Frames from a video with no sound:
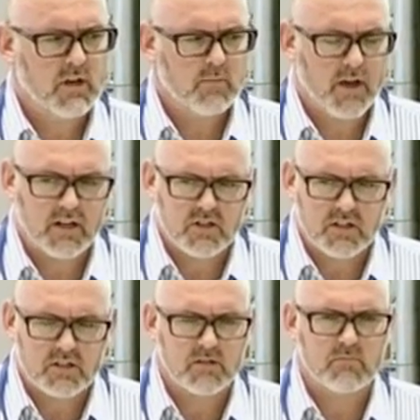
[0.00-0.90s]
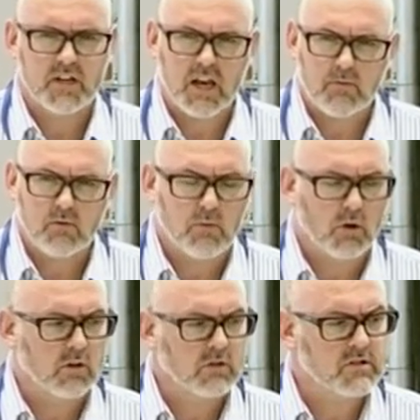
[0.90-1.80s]
pain systems, animal
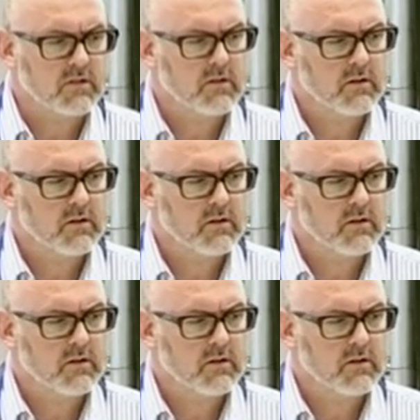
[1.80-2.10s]
models.